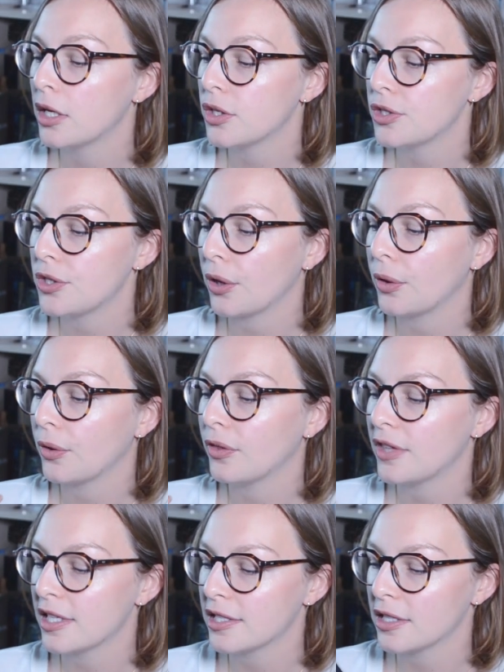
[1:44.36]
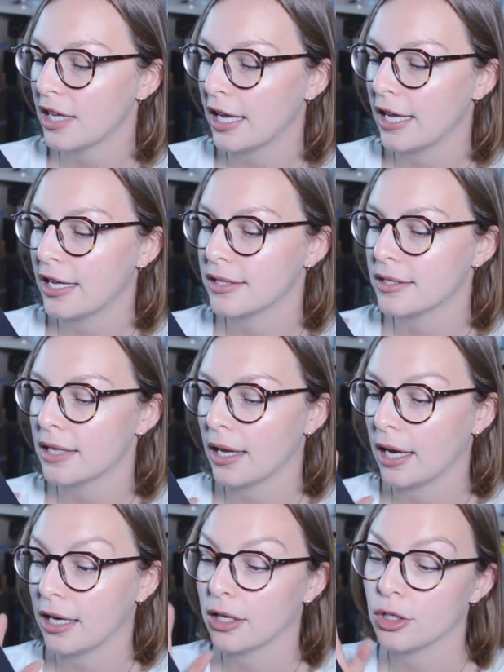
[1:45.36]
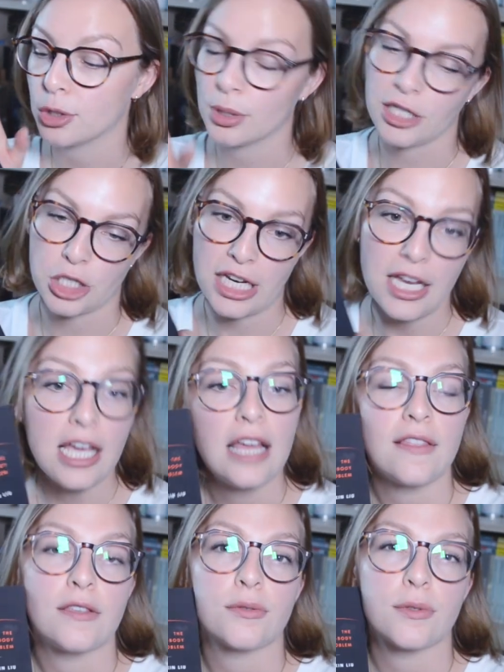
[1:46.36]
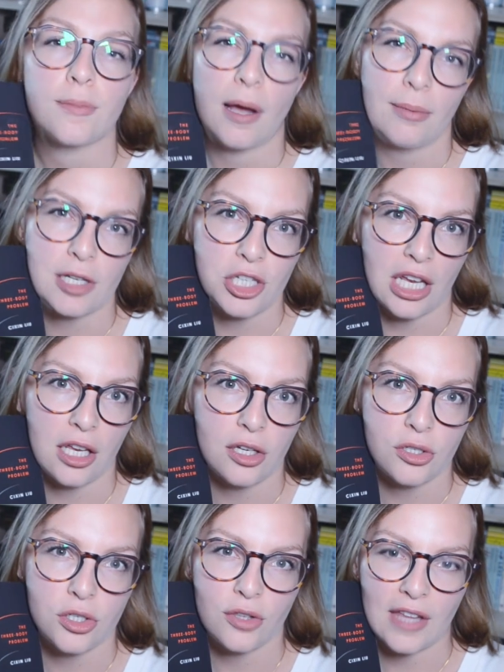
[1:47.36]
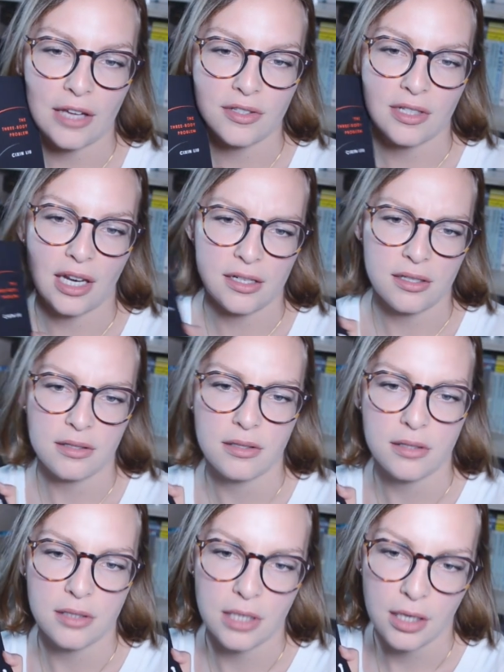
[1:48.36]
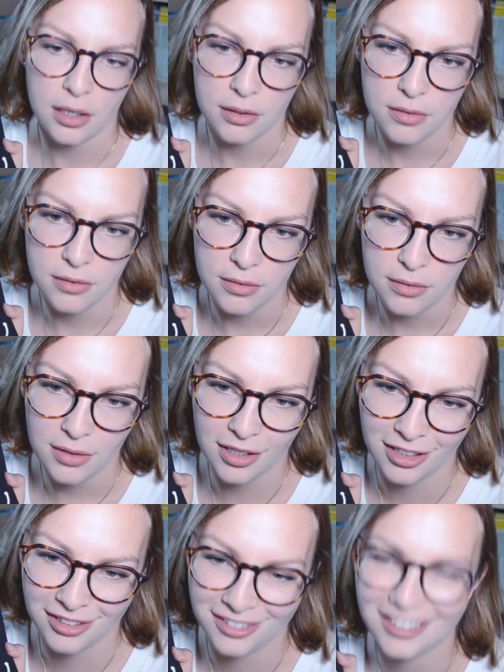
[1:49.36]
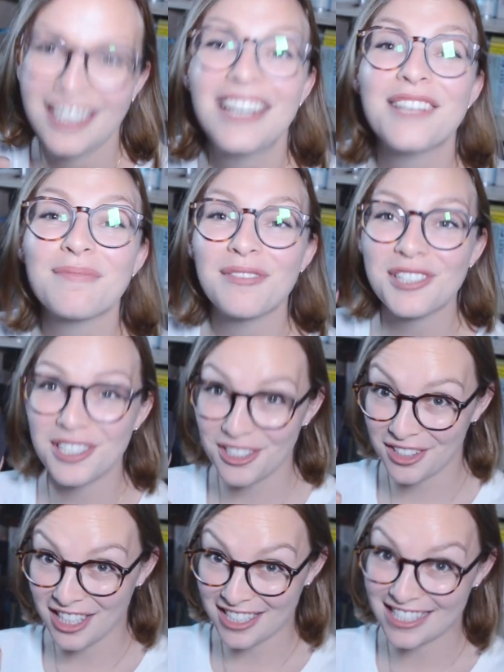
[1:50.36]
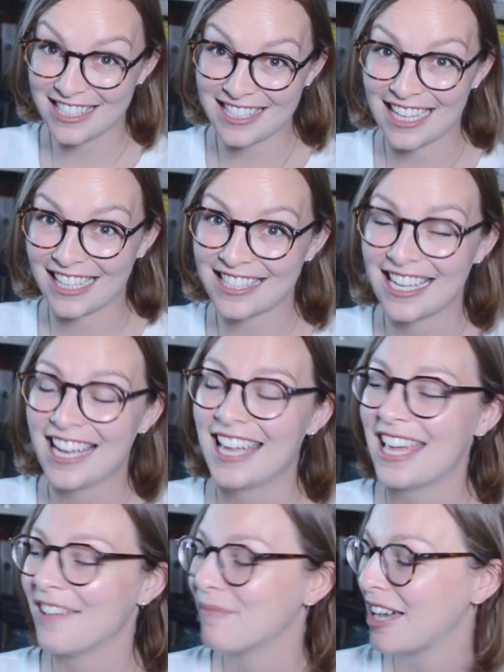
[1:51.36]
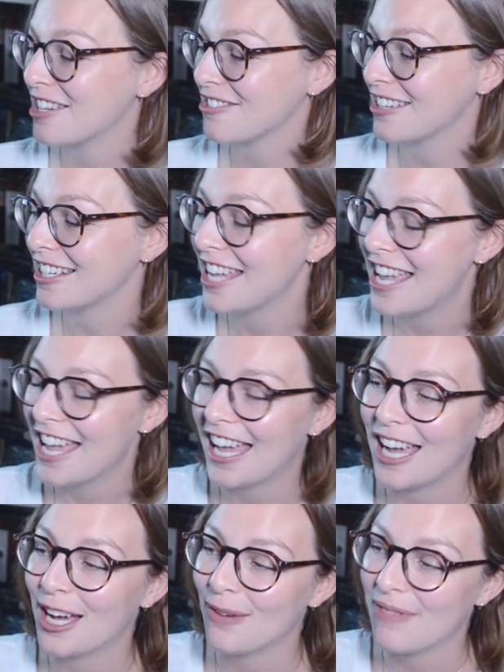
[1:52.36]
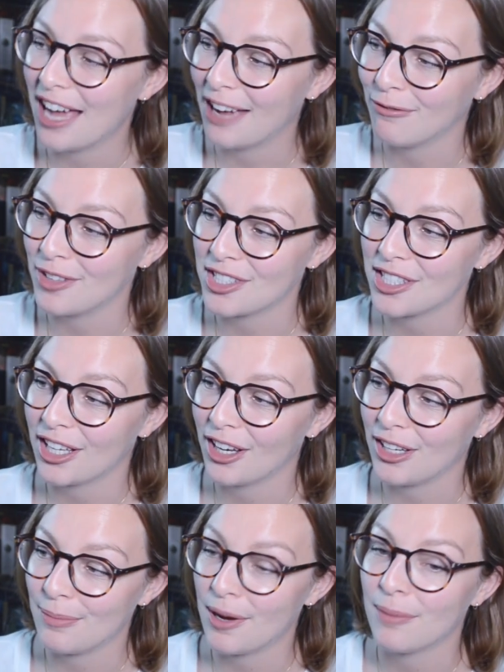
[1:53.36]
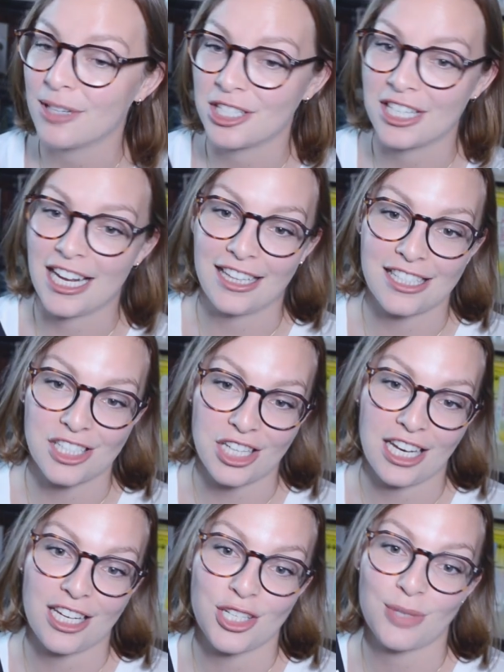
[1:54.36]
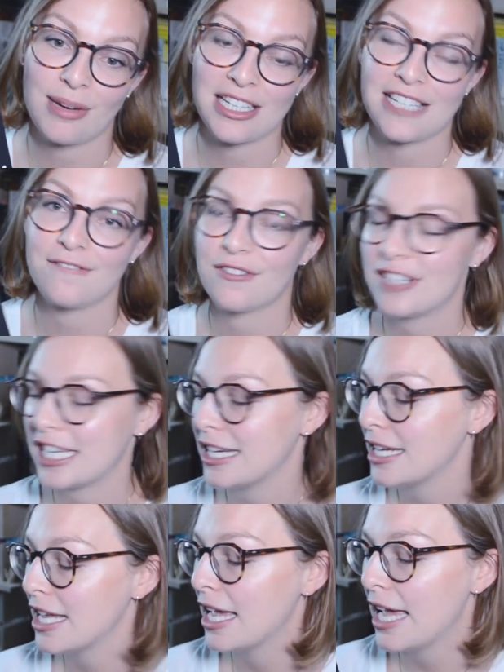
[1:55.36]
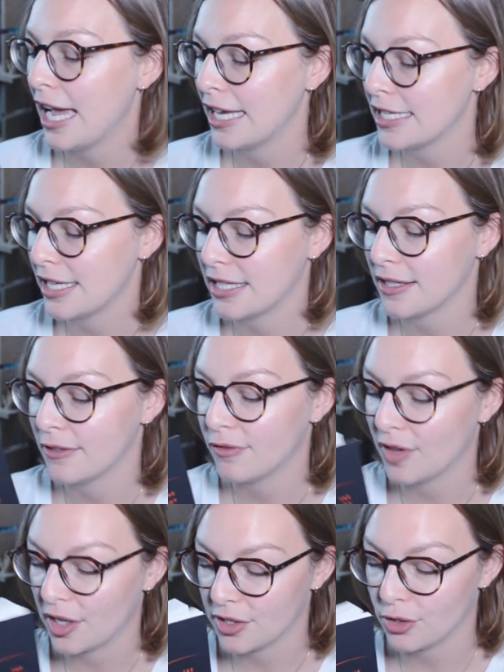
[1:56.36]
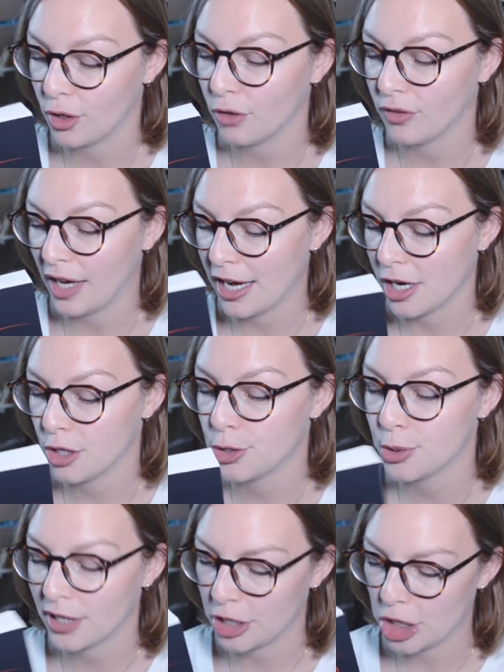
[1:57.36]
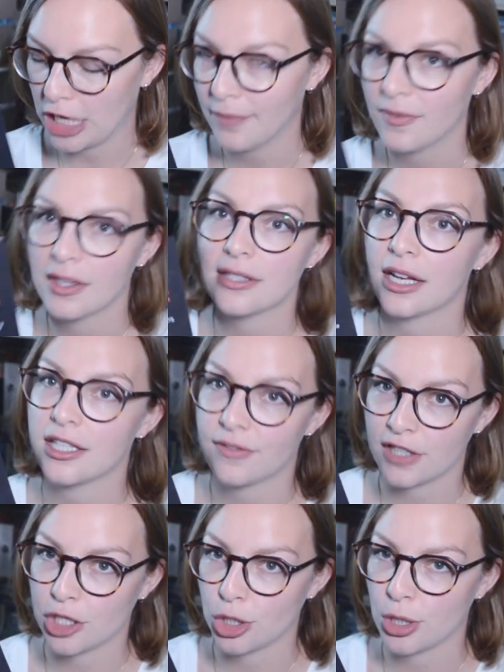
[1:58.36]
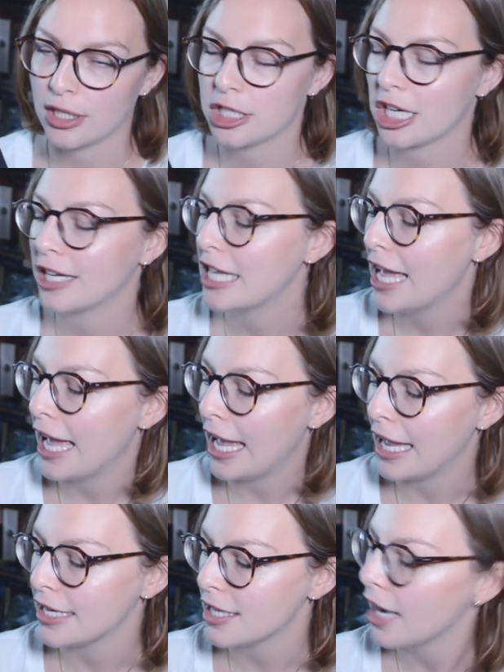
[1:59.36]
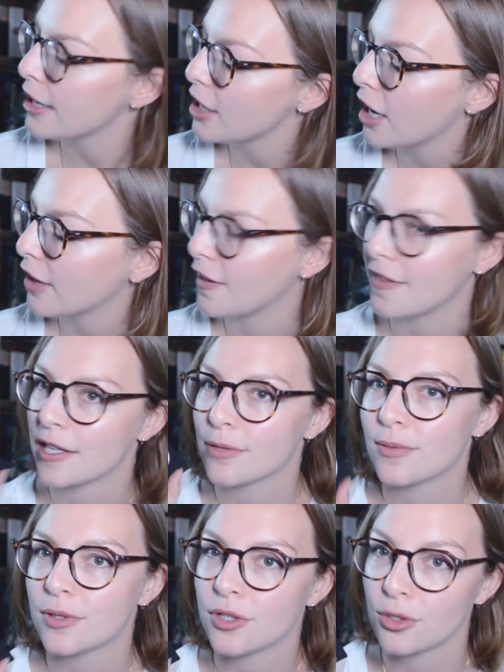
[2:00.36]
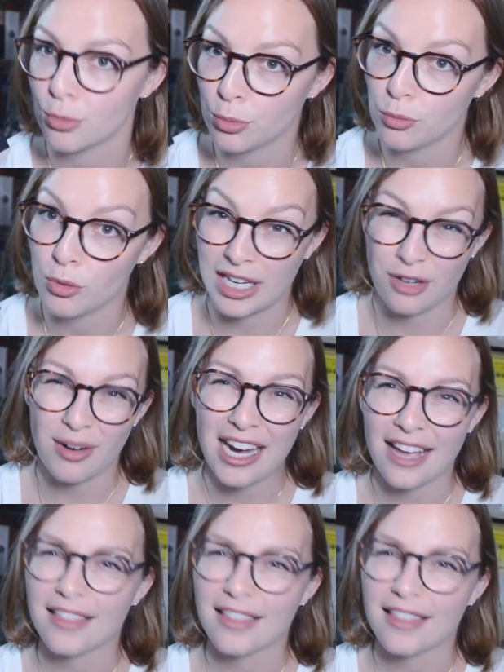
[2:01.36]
So this is a trilogy. This was published in 2006. Published in 2006 in Mandarin. And was only published in English in 2015. And it is the first of a trilogy, science fiction trilogy. And I'd heard that this was just really great.